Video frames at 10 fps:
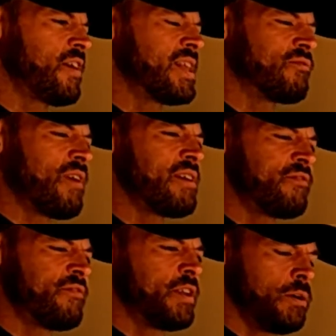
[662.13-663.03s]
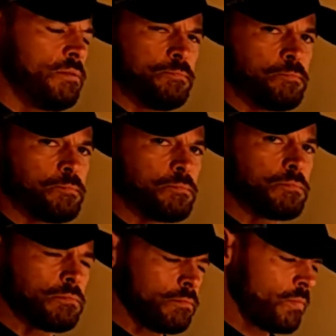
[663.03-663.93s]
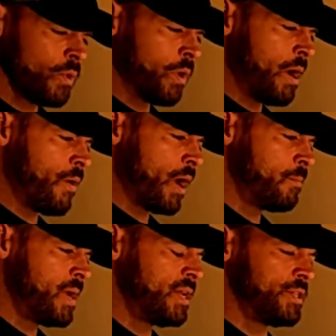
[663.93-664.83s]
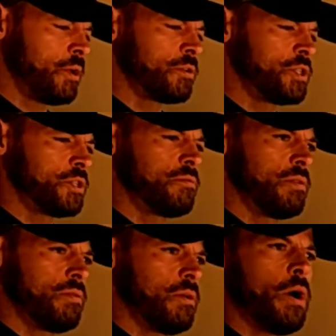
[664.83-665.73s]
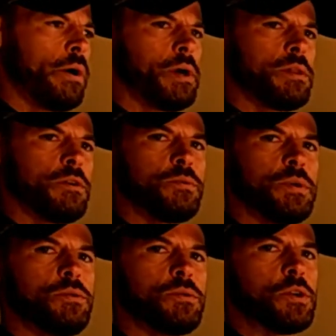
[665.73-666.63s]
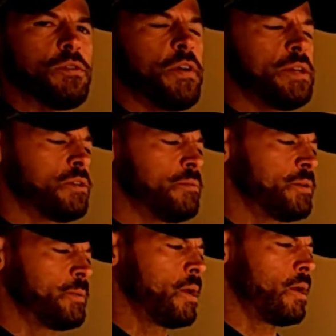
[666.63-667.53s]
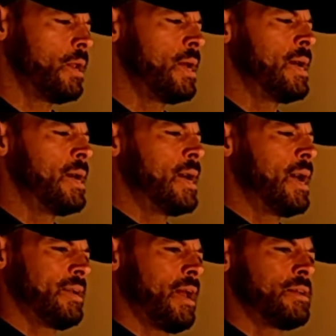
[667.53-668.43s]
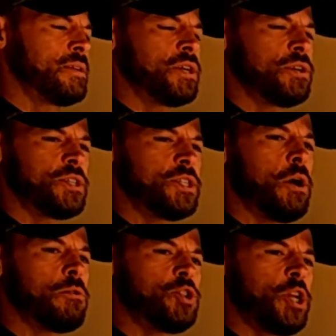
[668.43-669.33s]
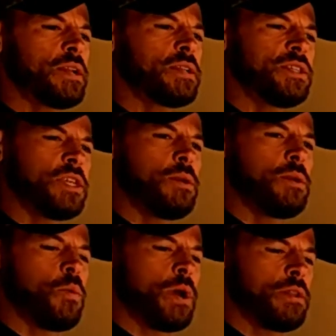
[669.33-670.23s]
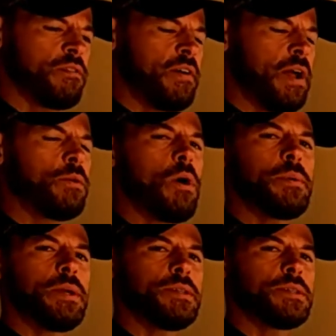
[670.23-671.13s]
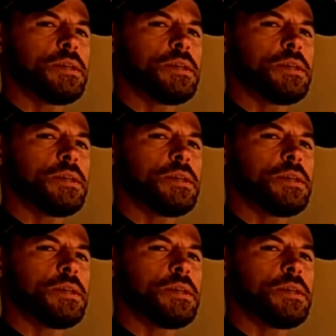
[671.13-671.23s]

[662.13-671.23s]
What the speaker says: the right fitter, what I recommend is don't just, oh, well, they're retool certified, so they must be good. Not necessarily so. Check to see what their follow-up is.